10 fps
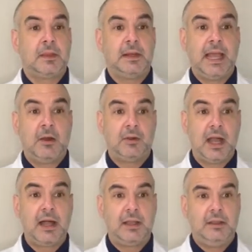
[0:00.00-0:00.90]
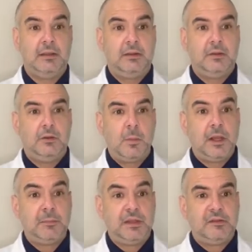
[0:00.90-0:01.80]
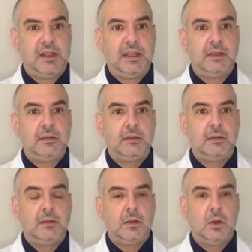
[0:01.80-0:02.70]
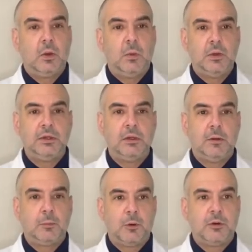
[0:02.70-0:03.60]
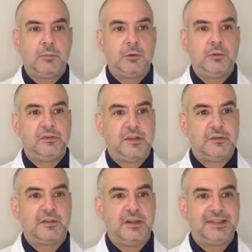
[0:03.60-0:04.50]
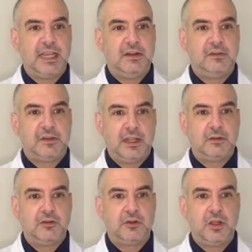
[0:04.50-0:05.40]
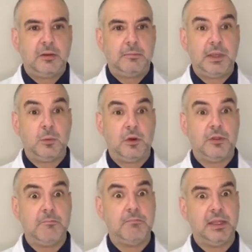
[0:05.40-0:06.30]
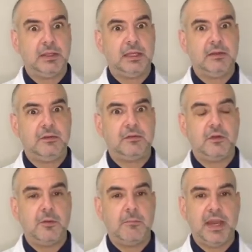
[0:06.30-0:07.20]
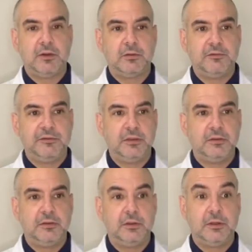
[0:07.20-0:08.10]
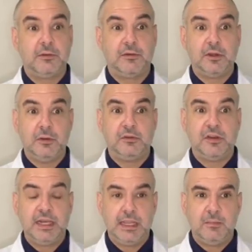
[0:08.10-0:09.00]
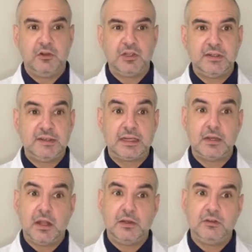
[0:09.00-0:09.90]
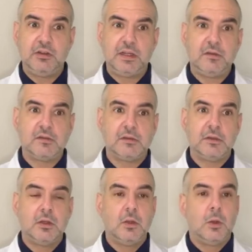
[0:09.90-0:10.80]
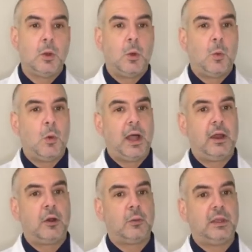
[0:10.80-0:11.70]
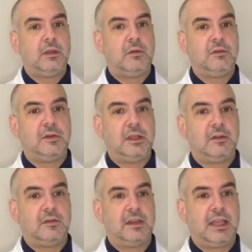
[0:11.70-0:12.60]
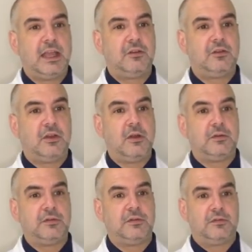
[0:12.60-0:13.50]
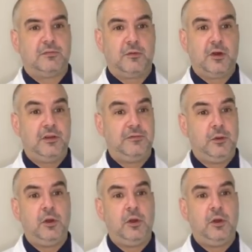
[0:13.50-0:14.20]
Now, Guy, you might be saying, wouldn't a portable, self-contained cyclotron be worth millions to the medical field for use in imaging technologies? Why are we using it to catch ghosts for a few